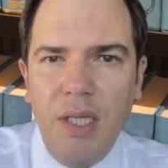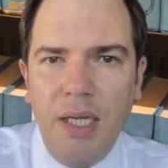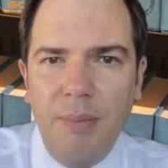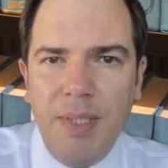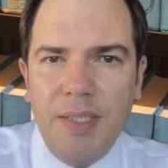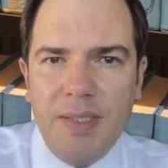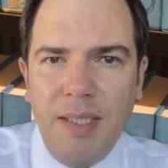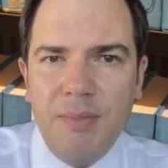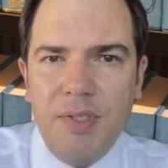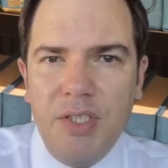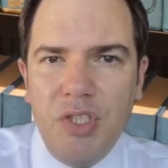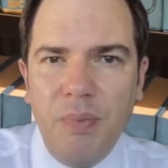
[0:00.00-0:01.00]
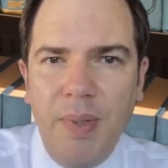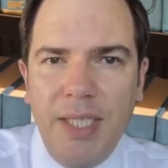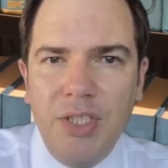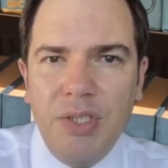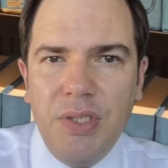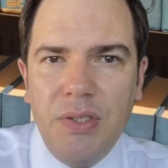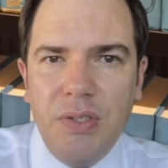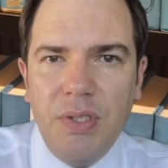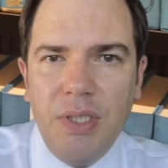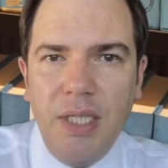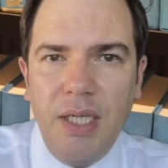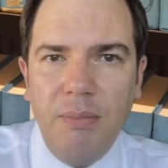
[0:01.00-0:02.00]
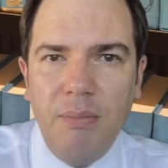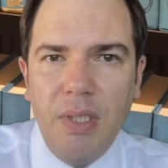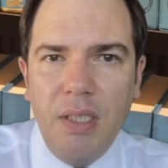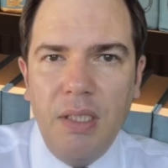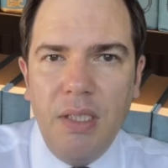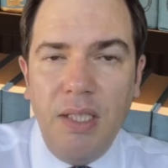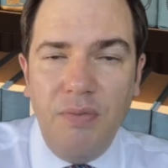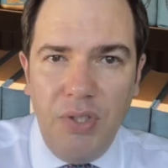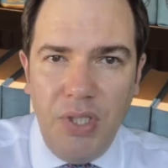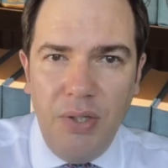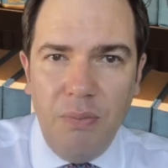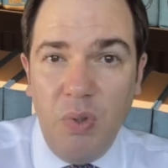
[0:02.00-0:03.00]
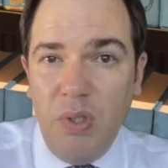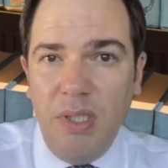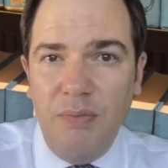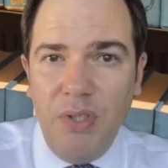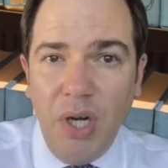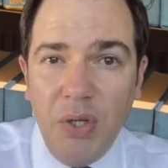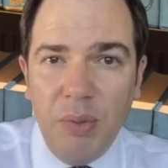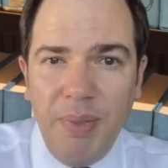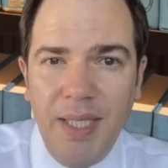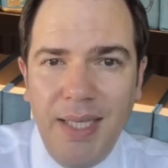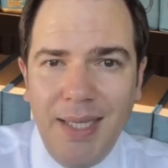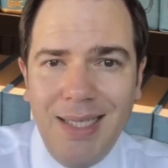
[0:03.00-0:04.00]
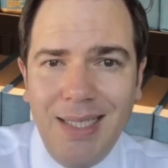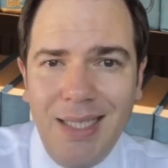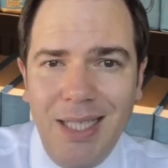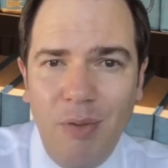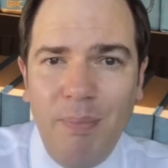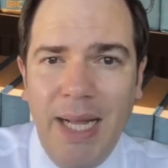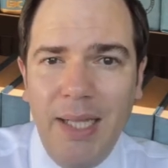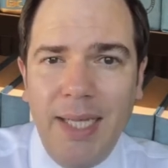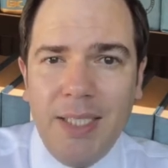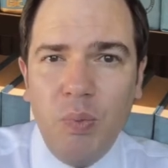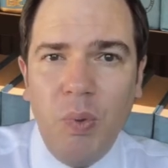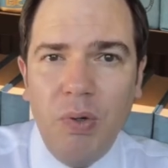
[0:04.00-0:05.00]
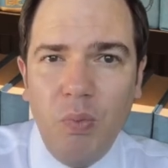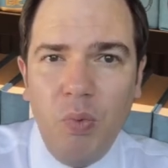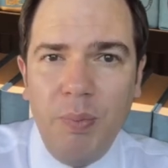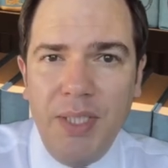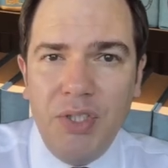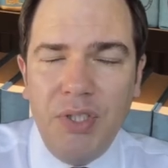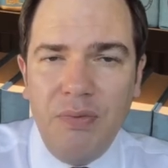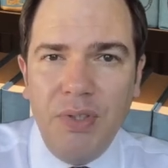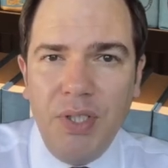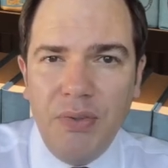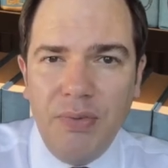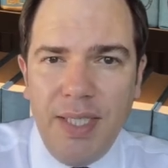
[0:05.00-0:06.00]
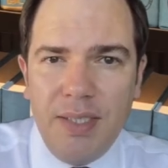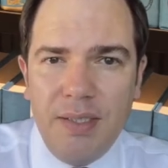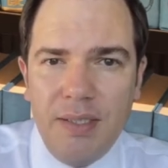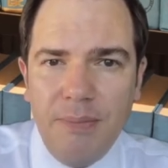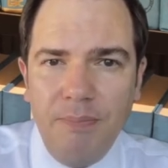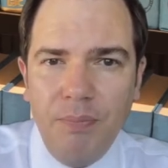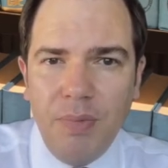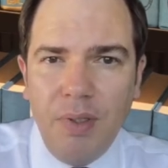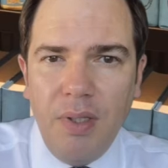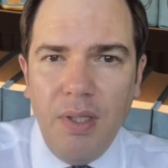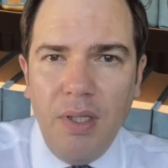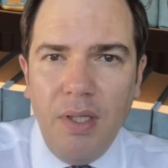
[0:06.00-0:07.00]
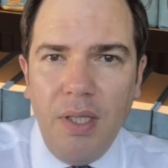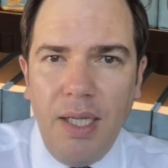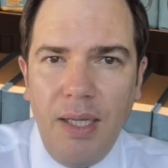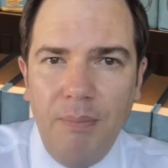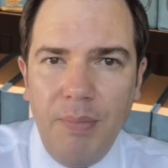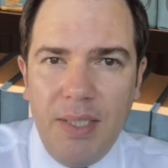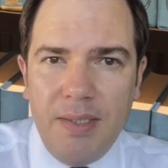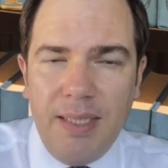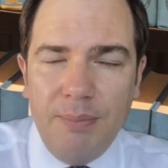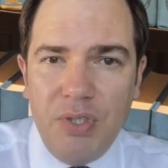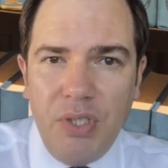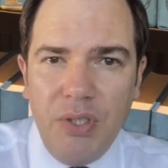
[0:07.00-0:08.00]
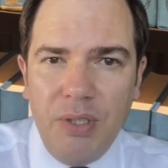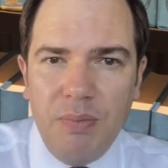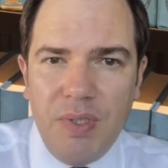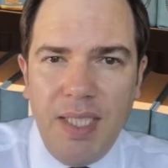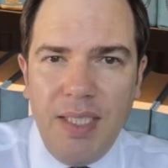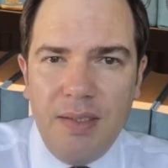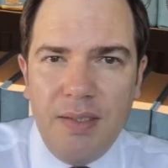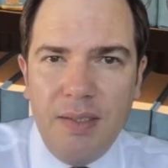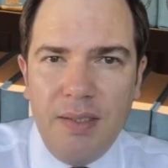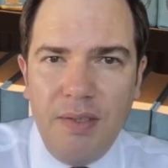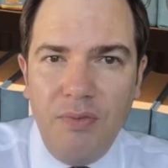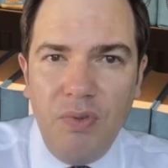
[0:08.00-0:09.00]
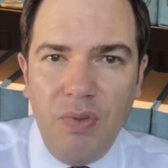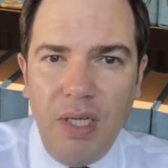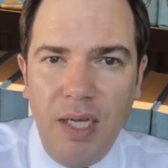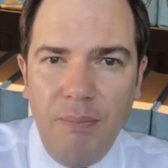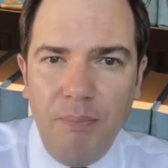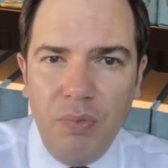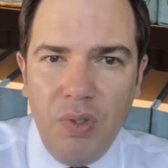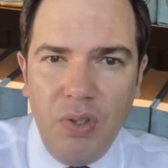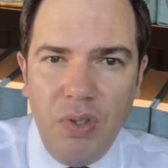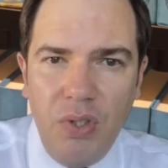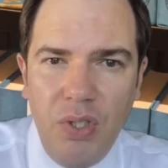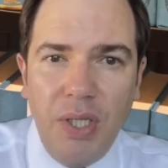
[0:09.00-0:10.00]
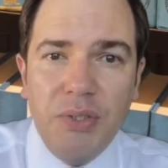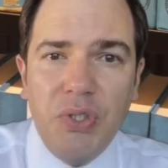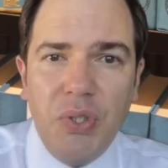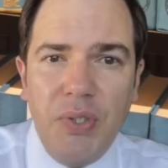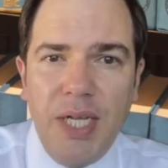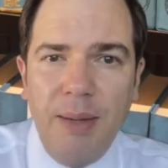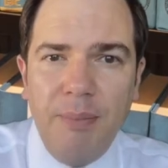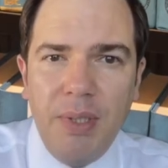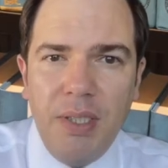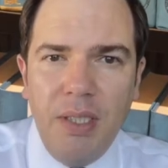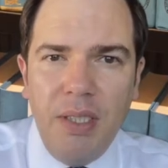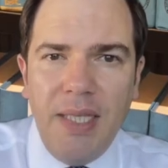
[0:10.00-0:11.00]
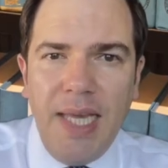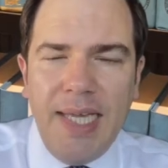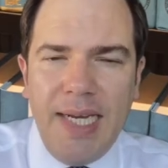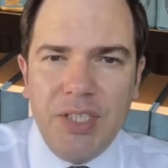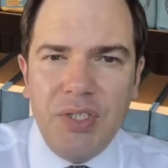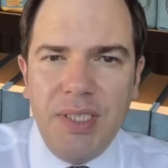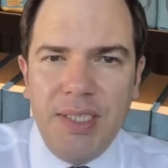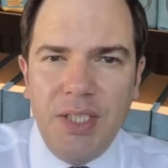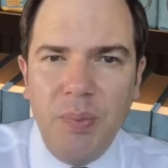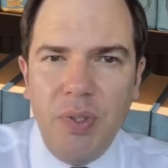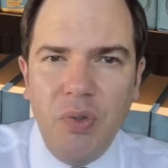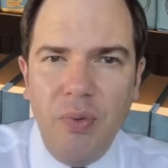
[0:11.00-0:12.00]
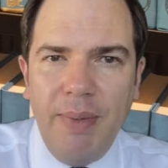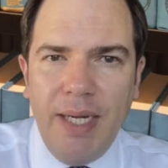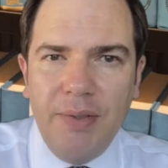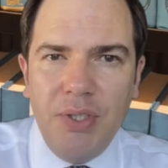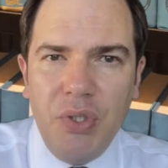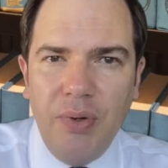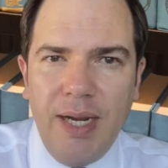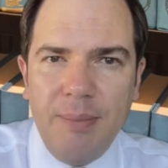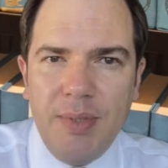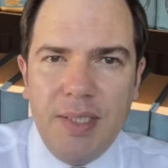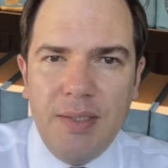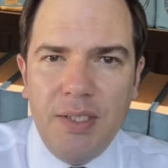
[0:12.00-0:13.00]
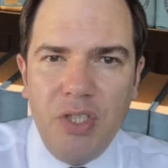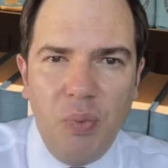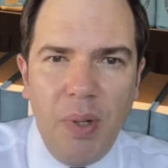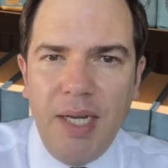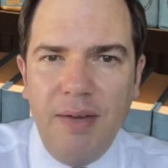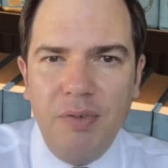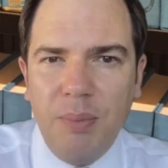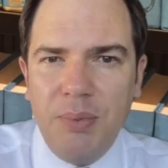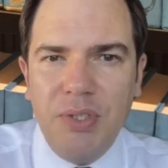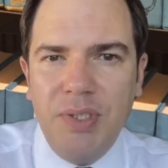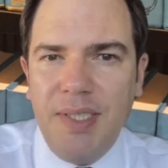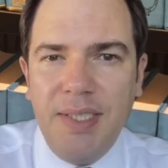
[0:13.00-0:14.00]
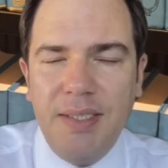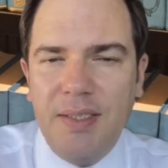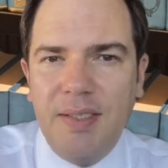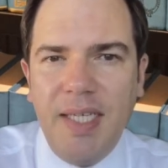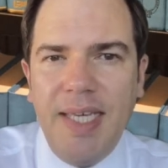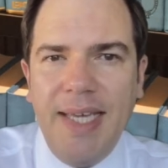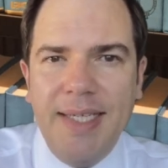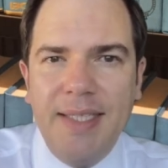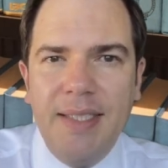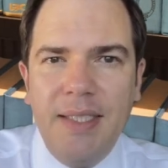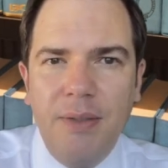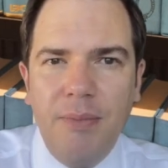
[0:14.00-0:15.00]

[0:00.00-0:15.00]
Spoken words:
In some situations, if you don't appear, a bail act warrant will be issued for your arrest. In some circumstances, if you don't turn up, they can actually deal with your matter in your absence and you won't have an opportunity to say anything.